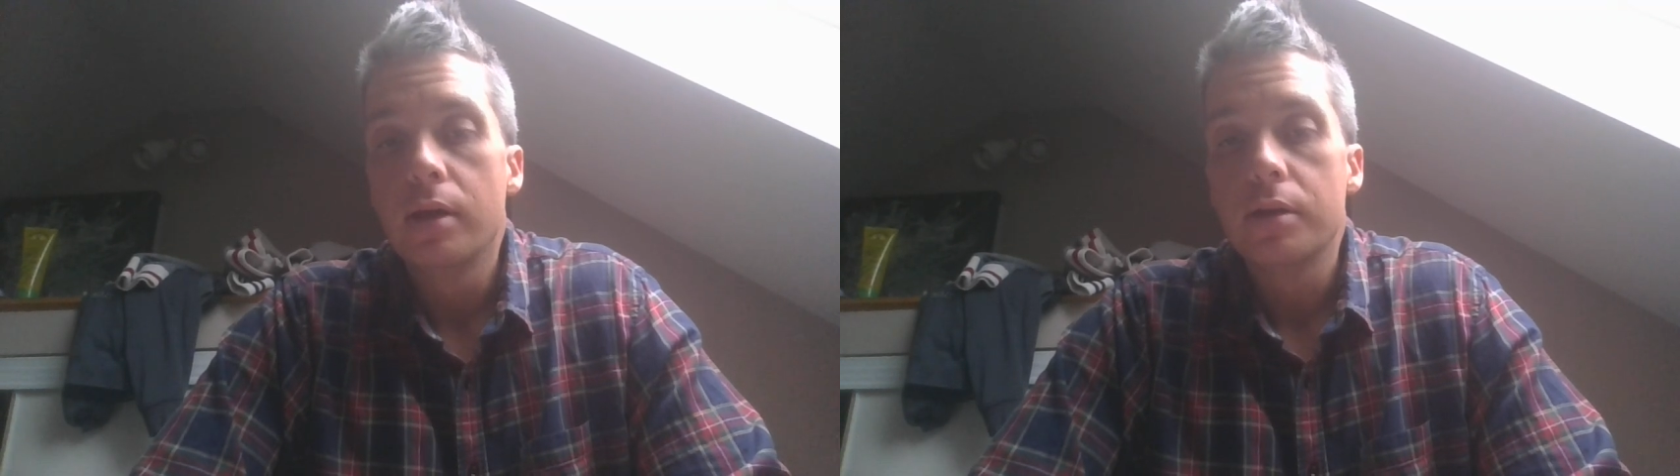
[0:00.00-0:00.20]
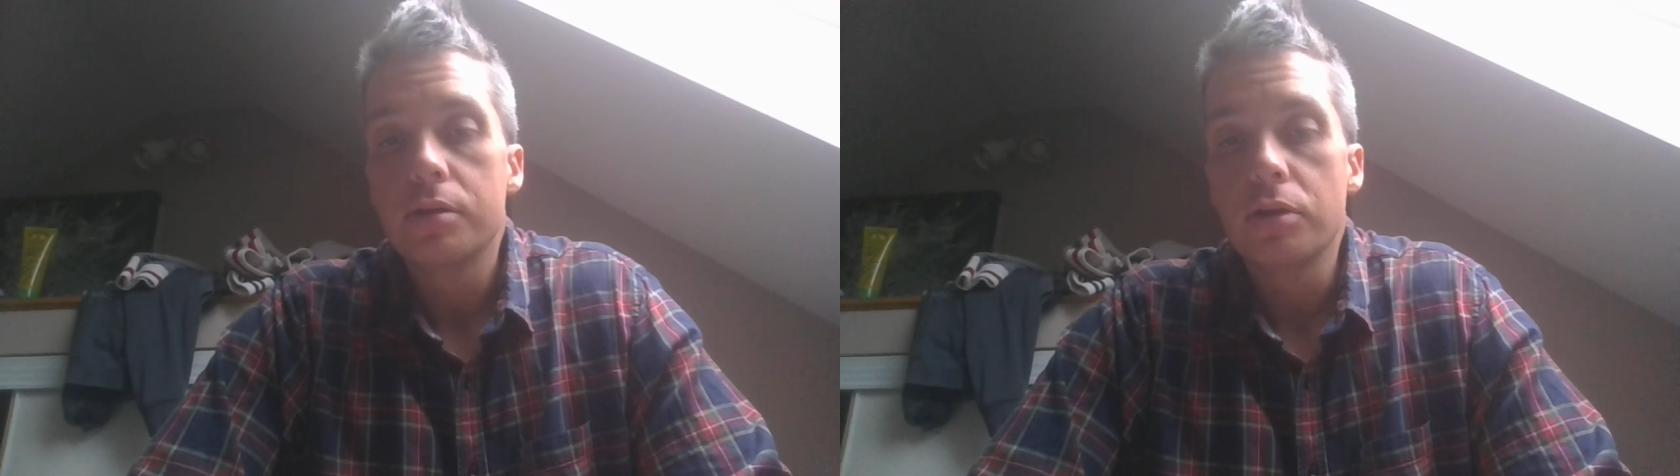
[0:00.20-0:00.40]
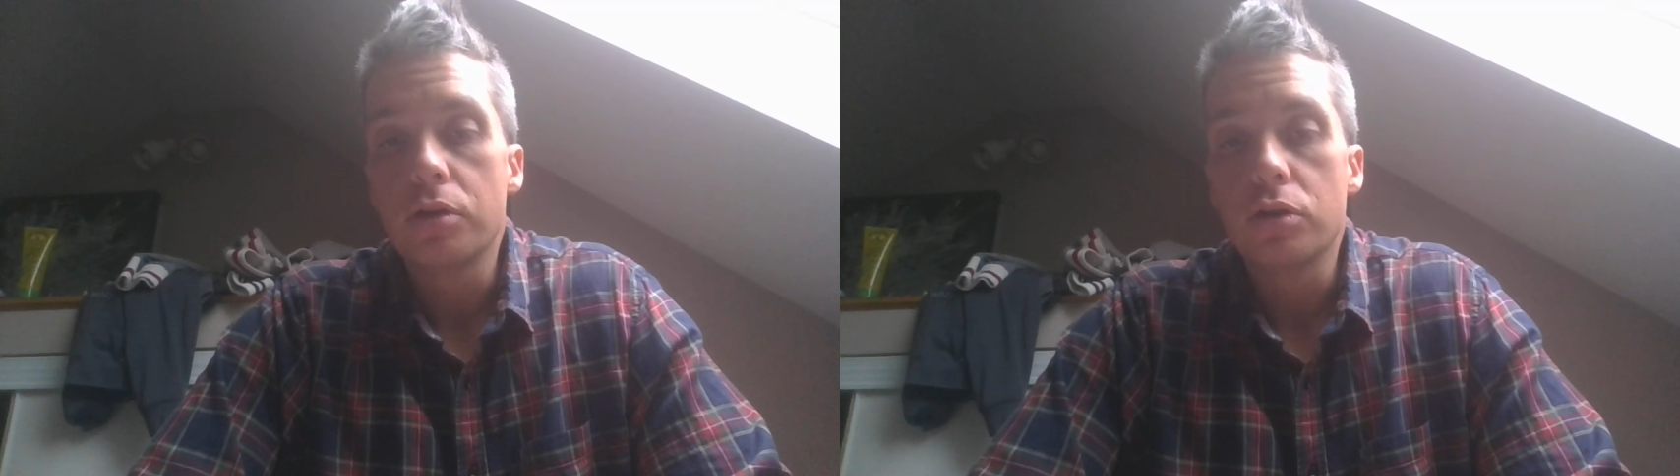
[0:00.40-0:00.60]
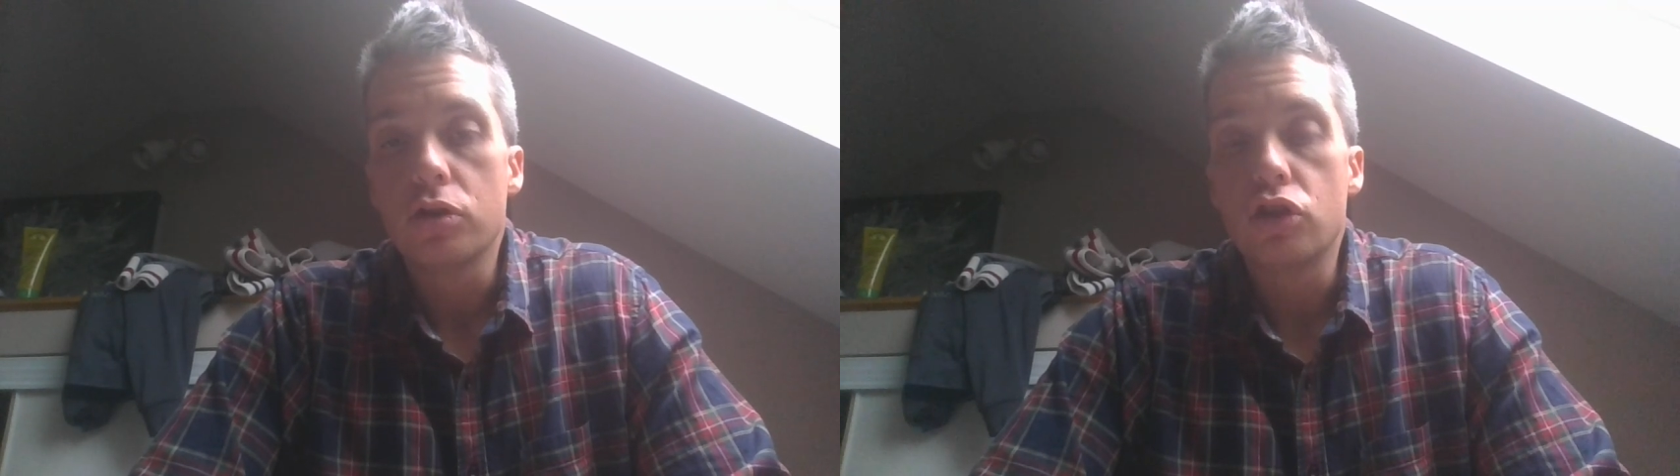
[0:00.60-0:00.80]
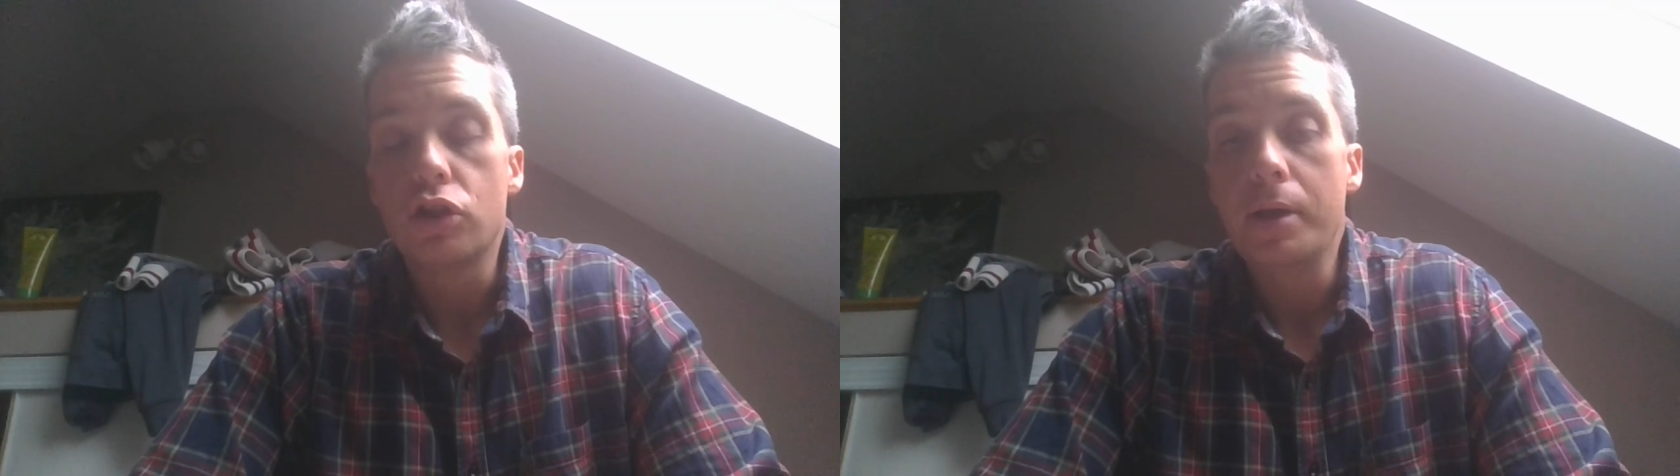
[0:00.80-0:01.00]
so
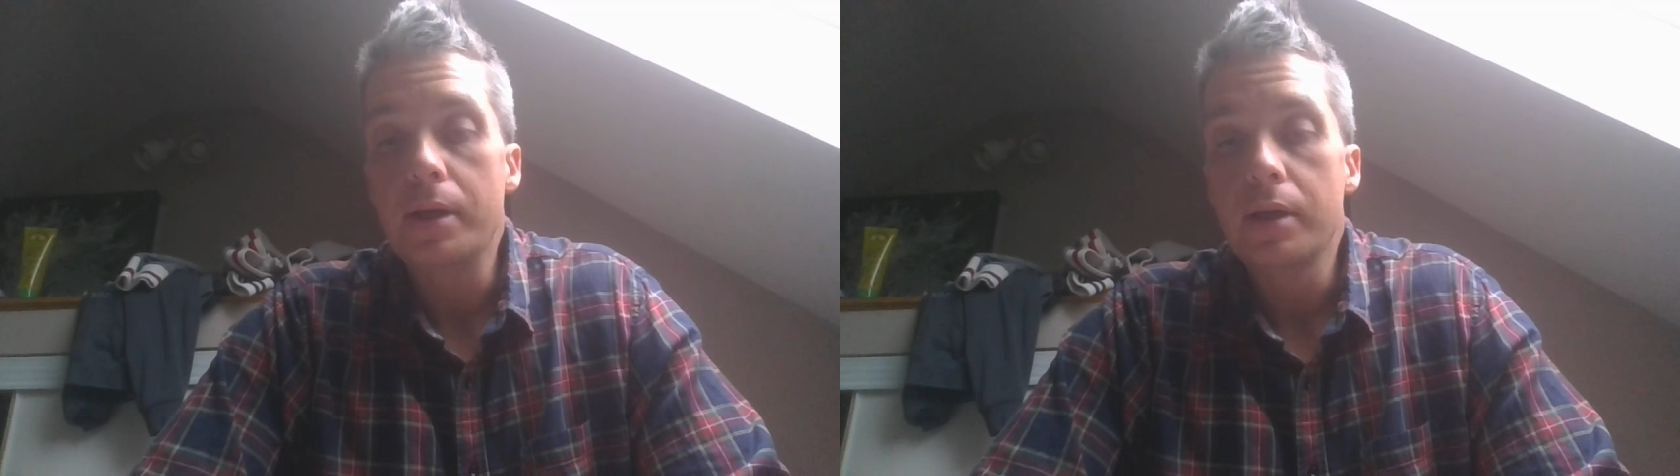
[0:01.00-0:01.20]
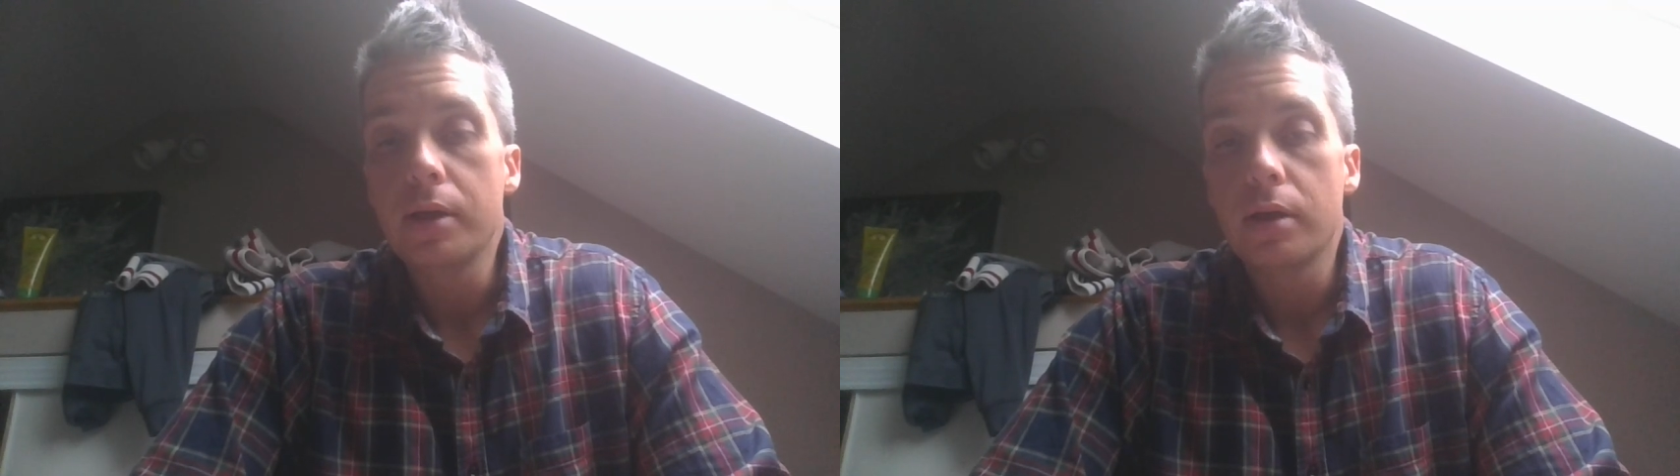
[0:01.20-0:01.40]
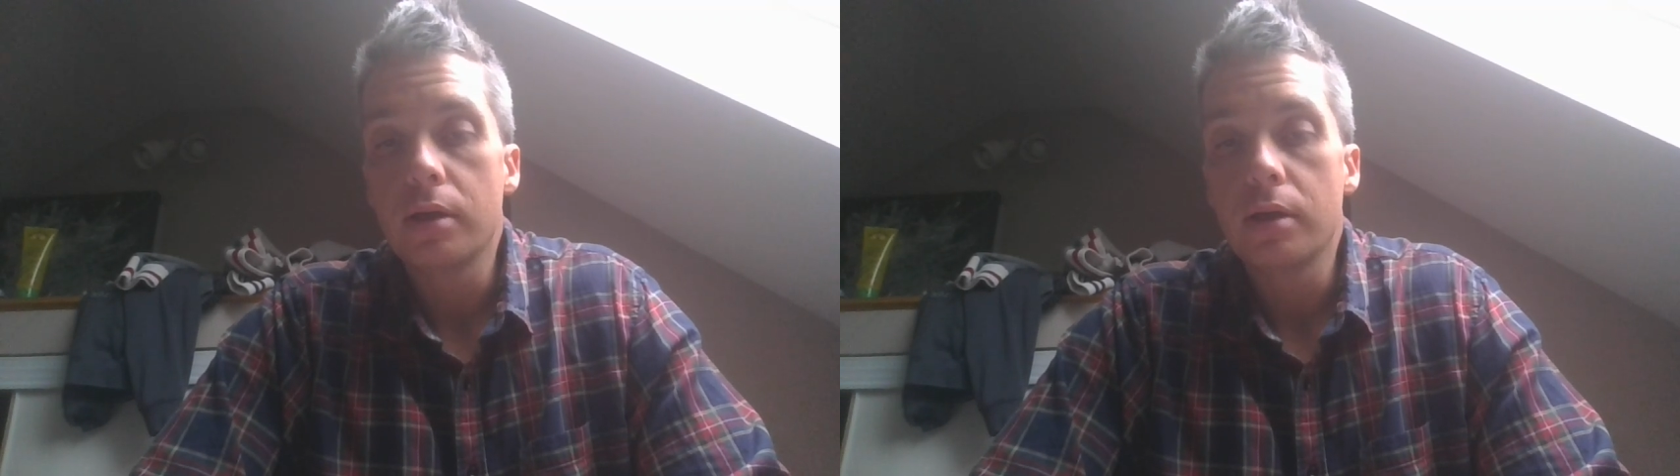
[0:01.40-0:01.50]
j'ai,